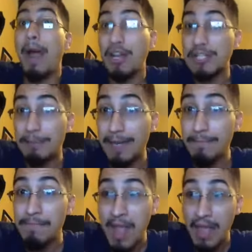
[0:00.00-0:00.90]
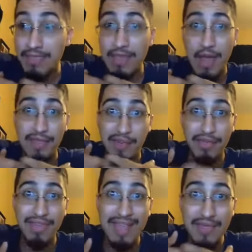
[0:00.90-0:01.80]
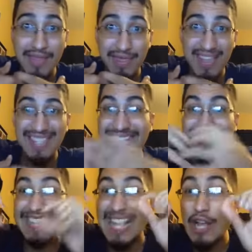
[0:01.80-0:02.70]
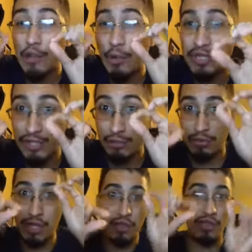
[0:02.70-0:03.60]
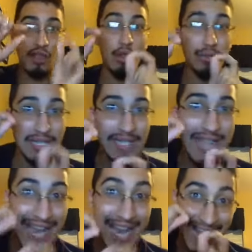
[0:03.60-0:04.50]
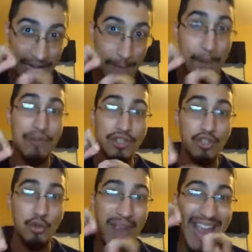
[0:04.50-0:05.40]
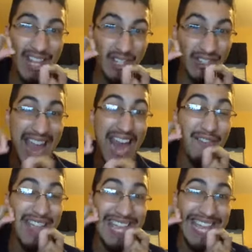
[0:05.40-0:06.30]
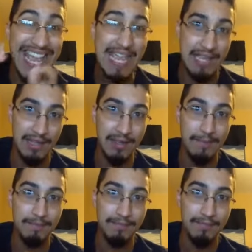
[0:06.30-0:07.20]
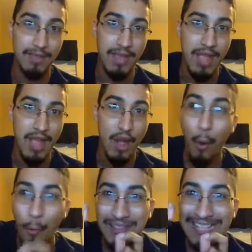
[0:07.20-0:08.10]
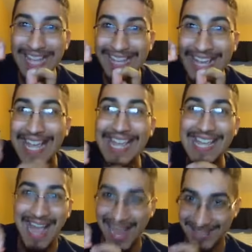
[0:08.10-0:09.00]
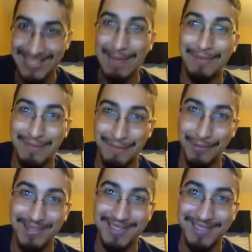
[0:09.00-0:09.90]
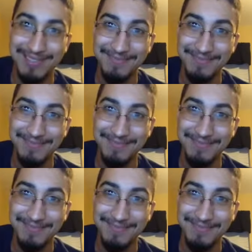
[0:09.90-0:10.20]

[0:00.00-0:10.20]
my honest opinion, the thing that this is the closest to, the closest thing I can compare this to is to that of a king. Only a king has this type of influence.